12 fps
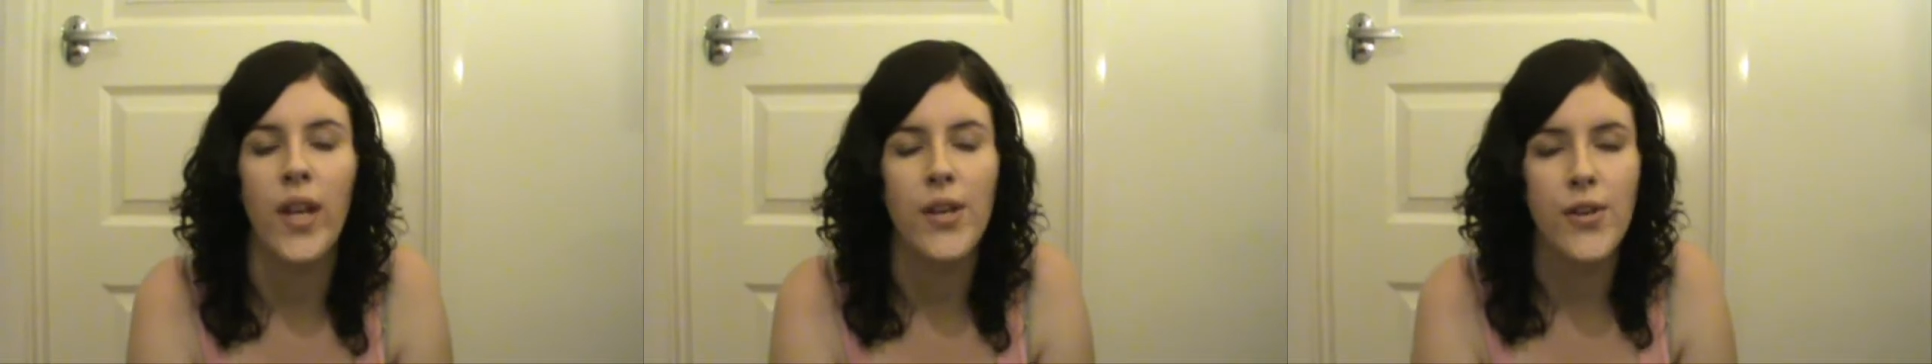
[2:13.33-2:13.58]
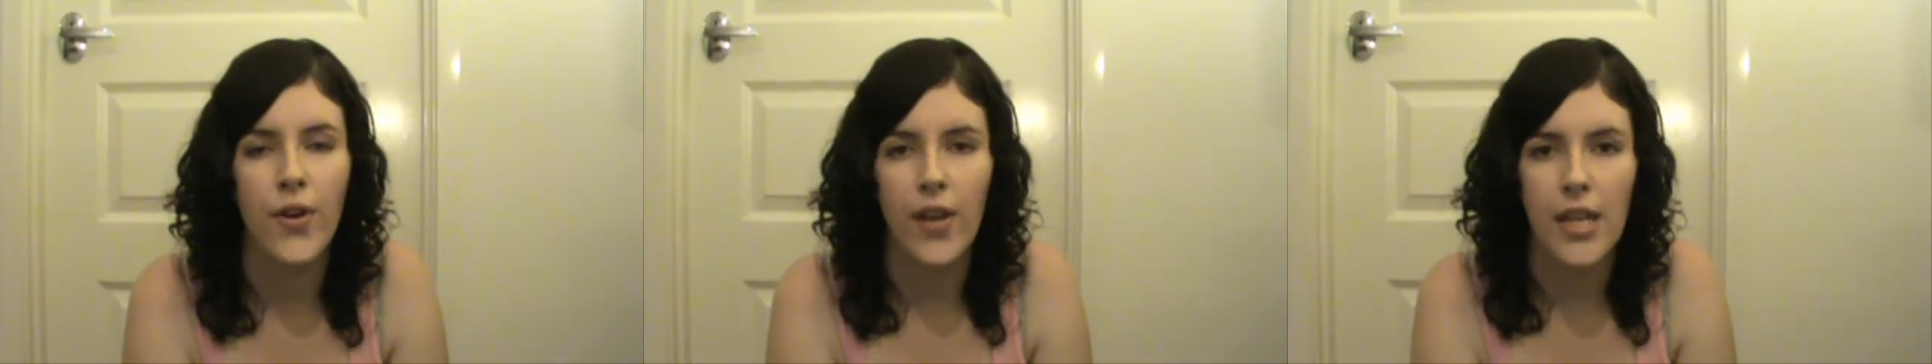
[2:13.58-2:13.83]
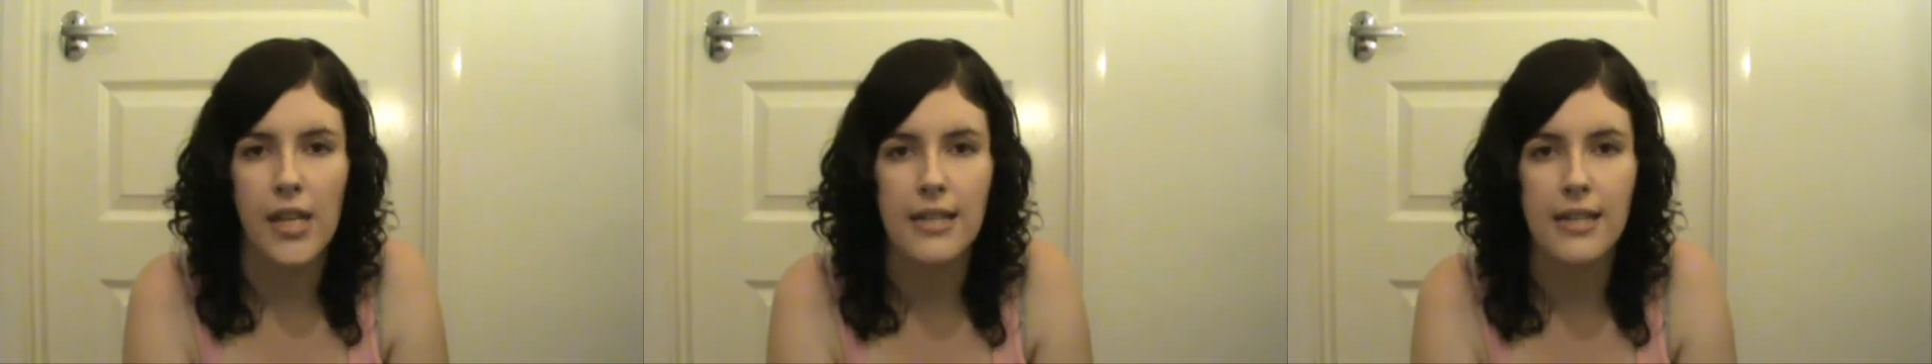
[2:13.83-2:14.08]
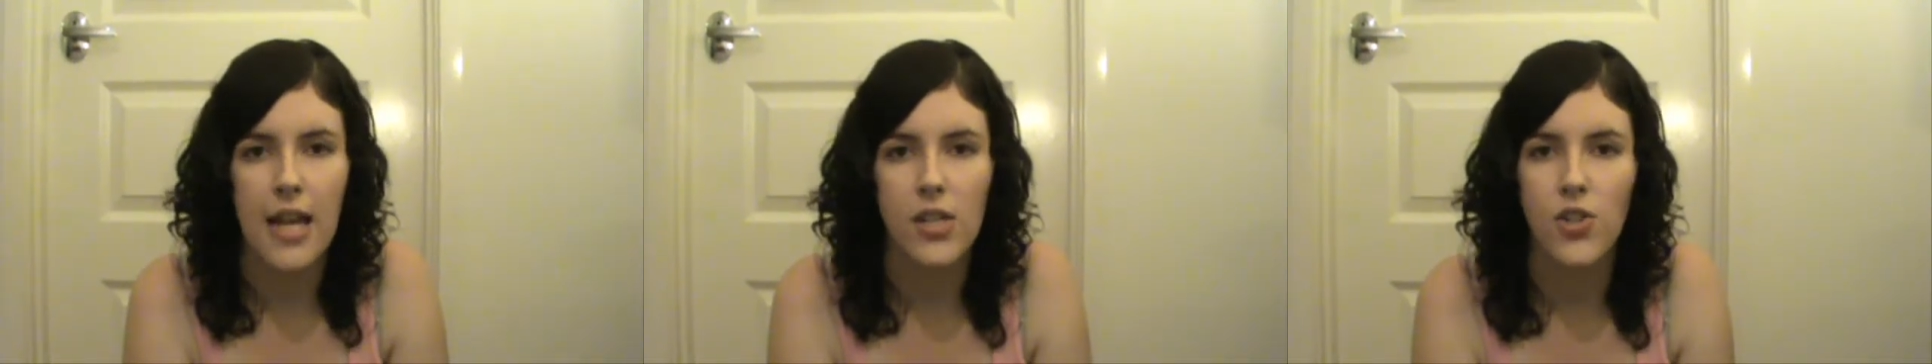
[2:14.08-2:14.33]
We're not here
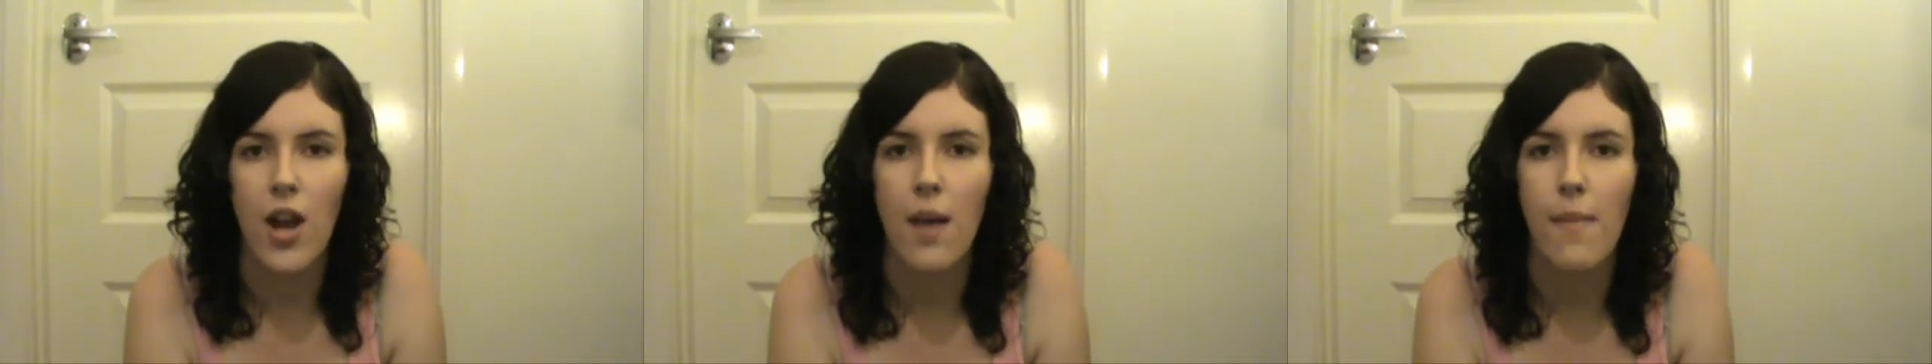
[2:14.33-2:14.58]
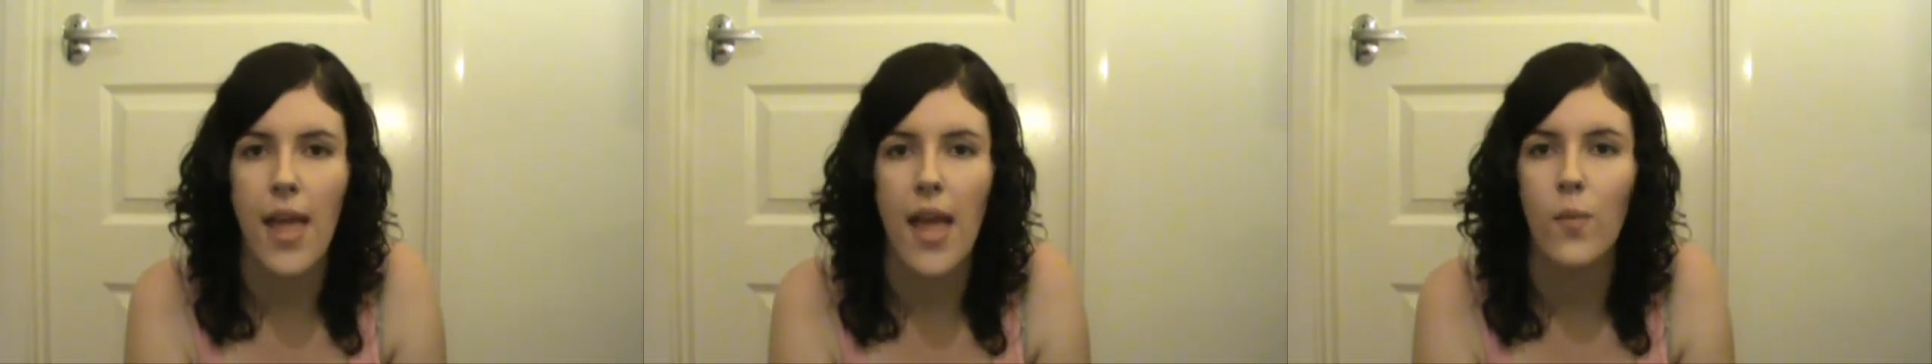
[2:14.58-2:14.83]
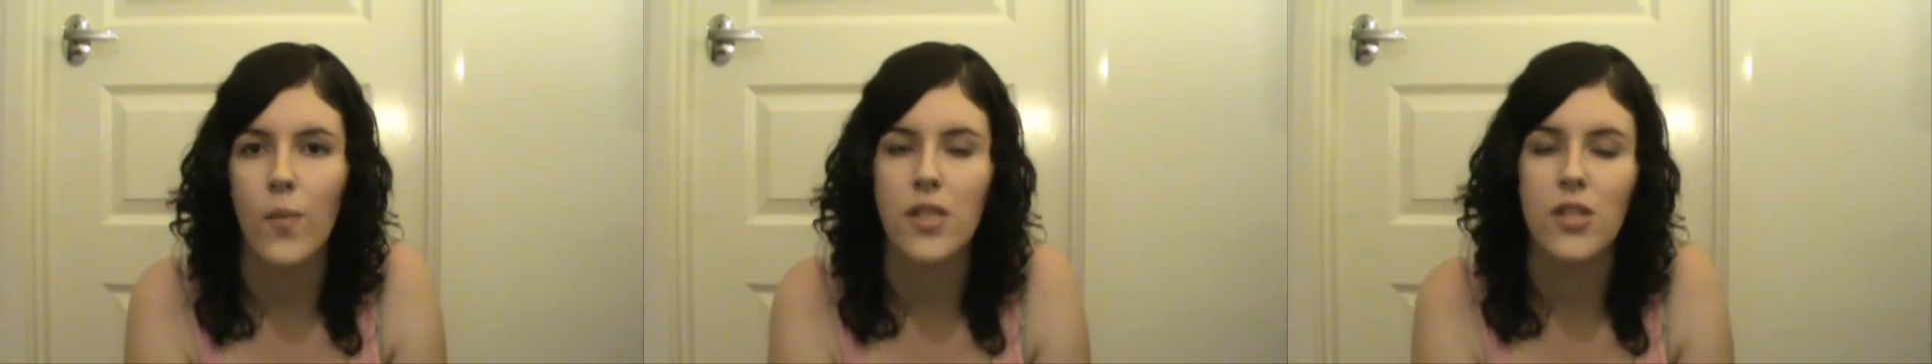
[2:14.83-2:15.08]
to start drama and